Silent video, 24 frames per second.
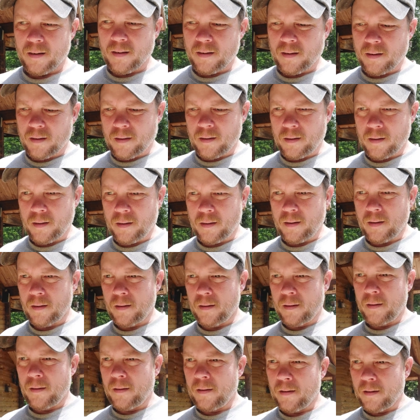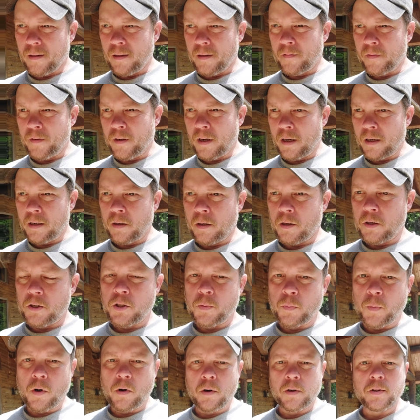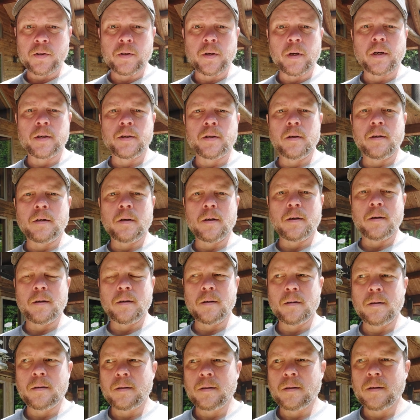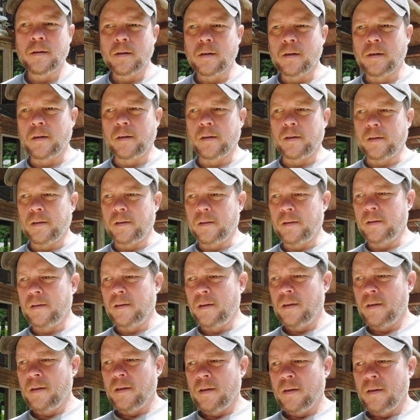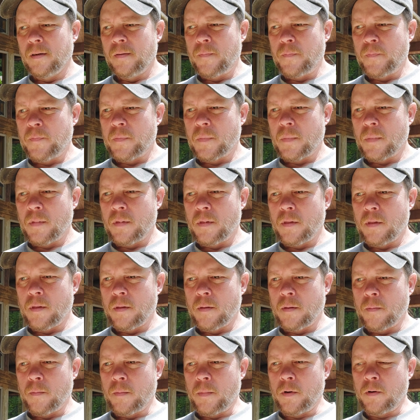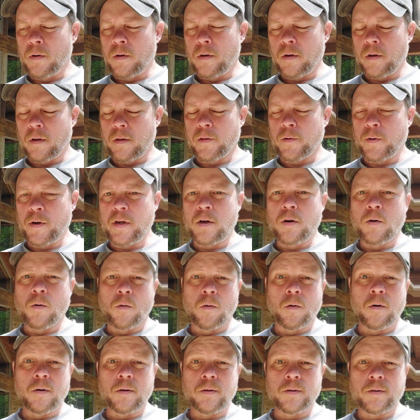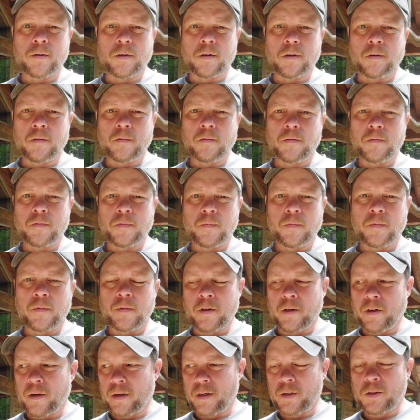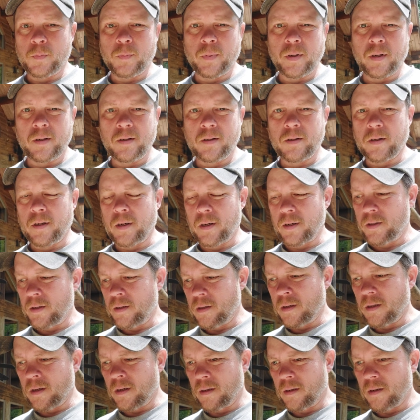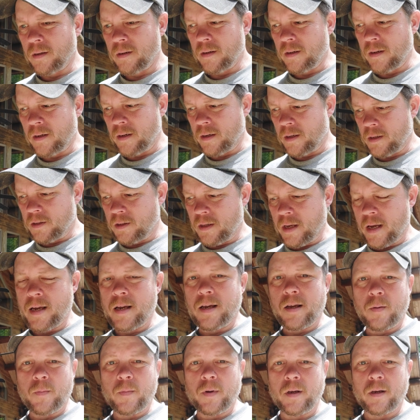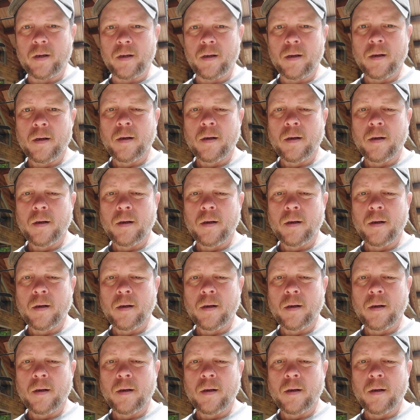I've gotten a small section done and 3/4 of the next big section done, and it's taken me